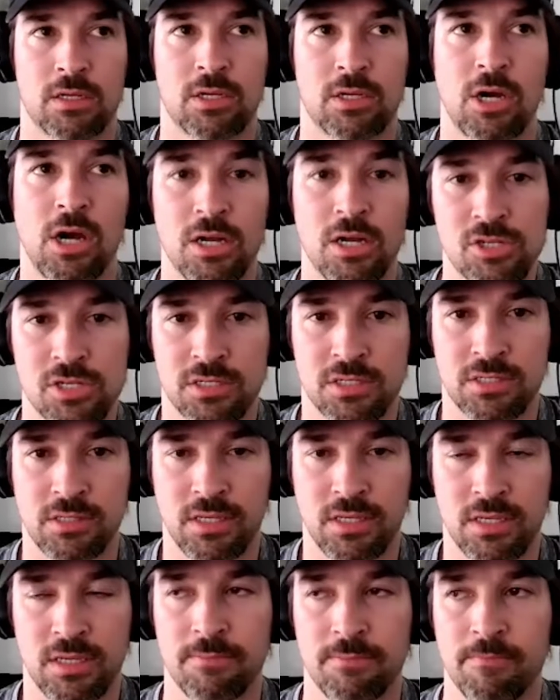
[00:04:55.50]

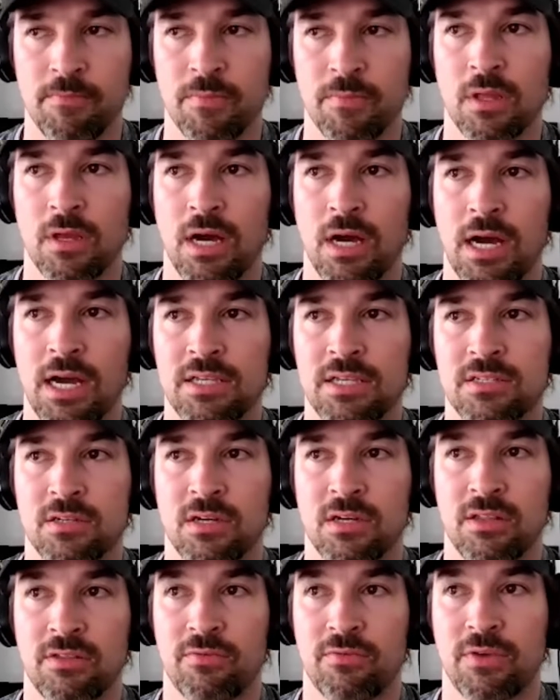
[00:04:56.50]
consciously, I
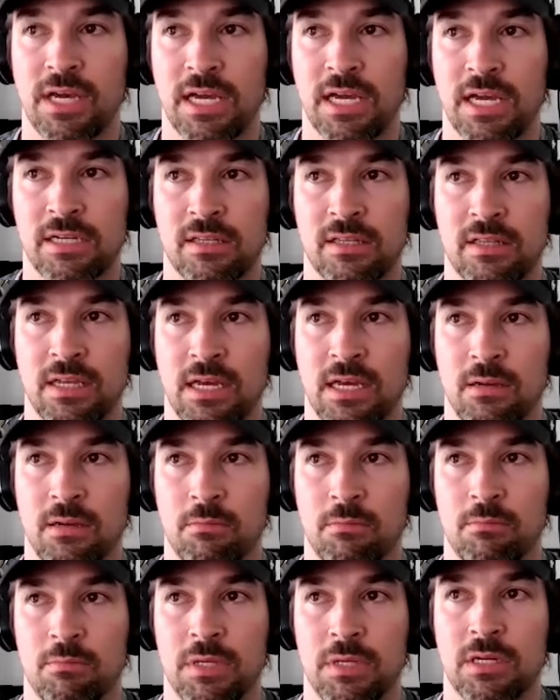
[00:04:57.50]
saw the fact
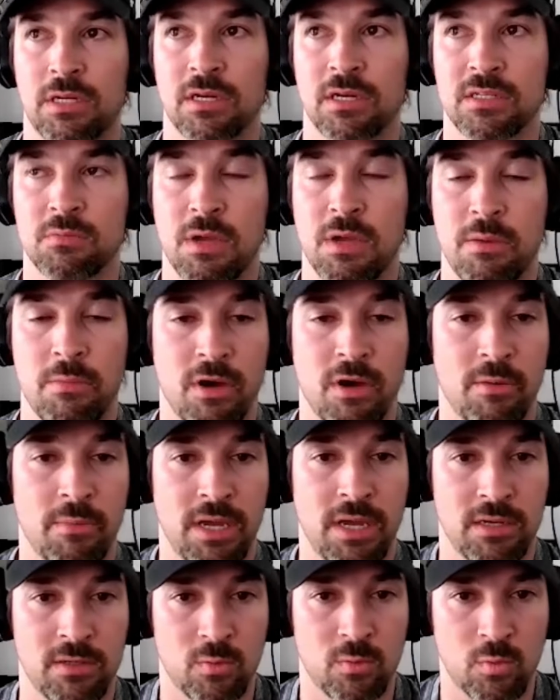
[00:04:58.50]
that because my mom
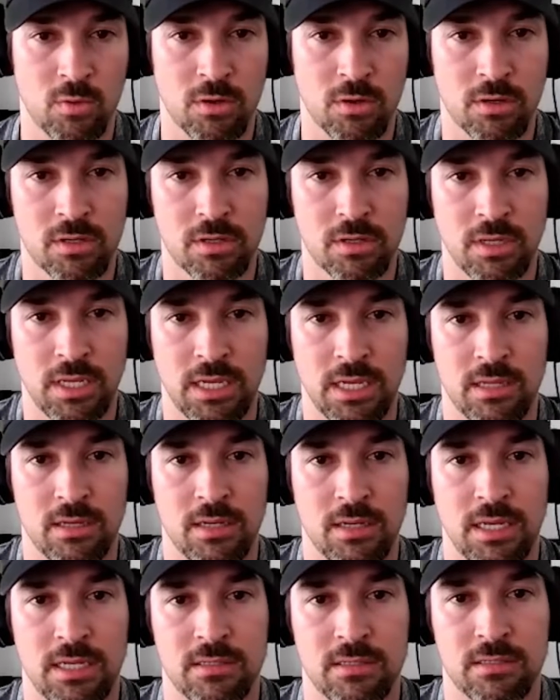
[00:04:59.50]
had to work
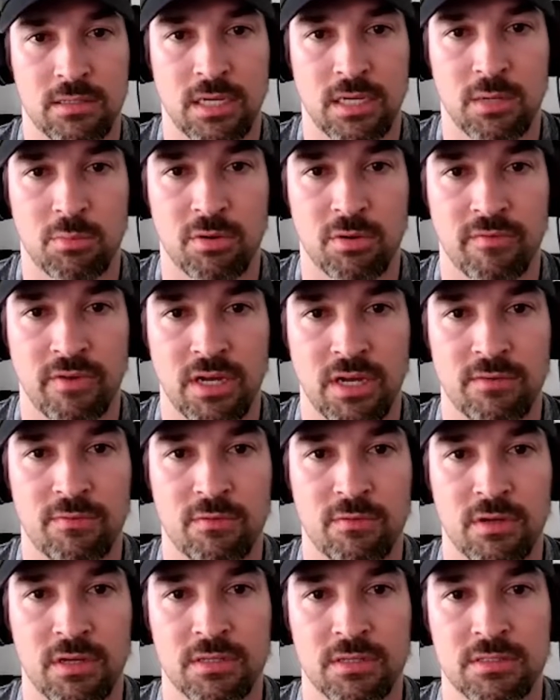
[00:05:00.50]
and had to kind of provide
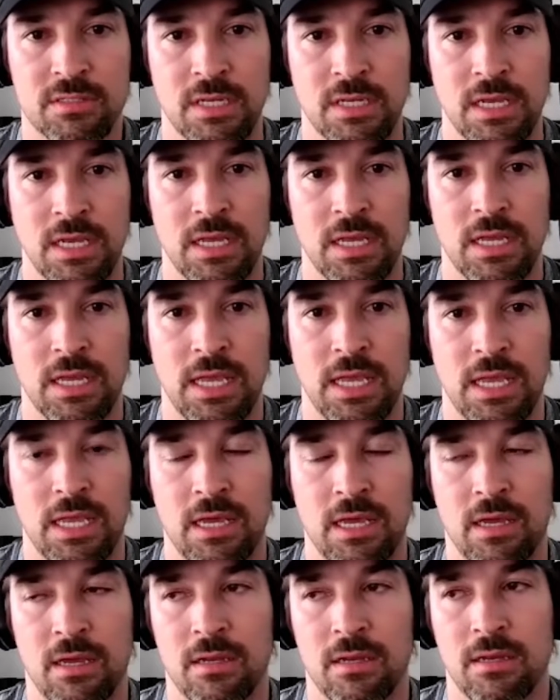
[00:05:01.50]
for us,
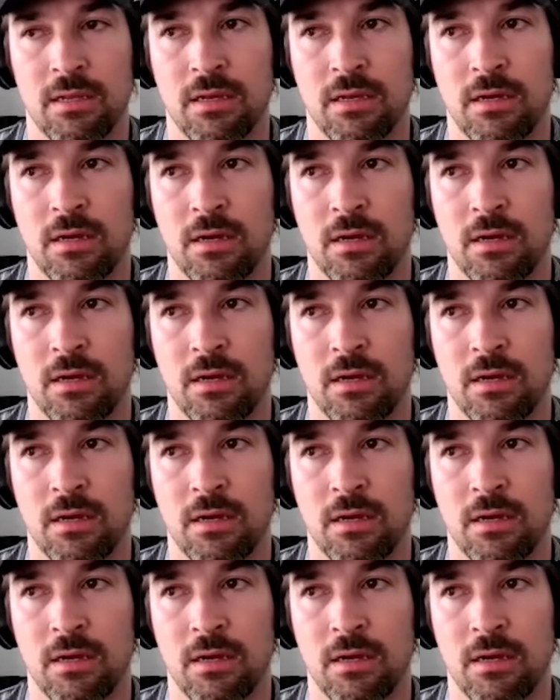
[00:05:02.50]
and